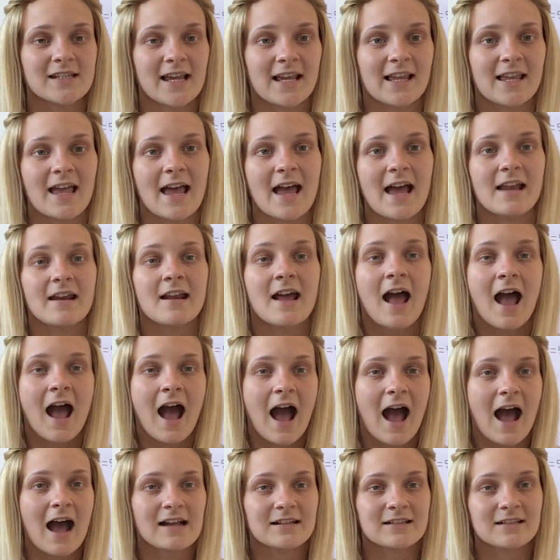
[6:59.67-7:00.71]
Again,
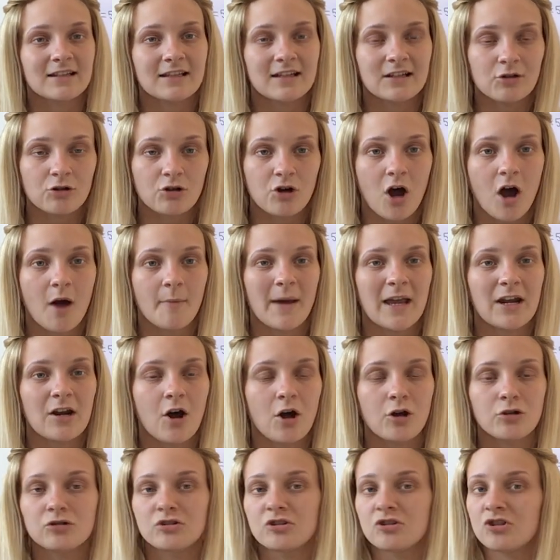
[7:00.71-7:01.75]
add a little comment
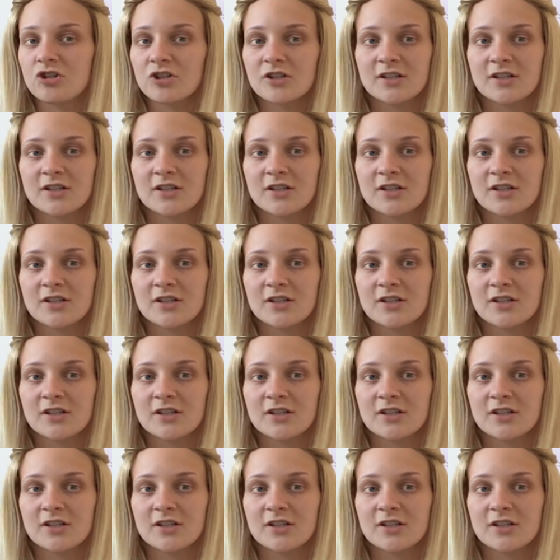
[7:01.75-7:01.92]
on to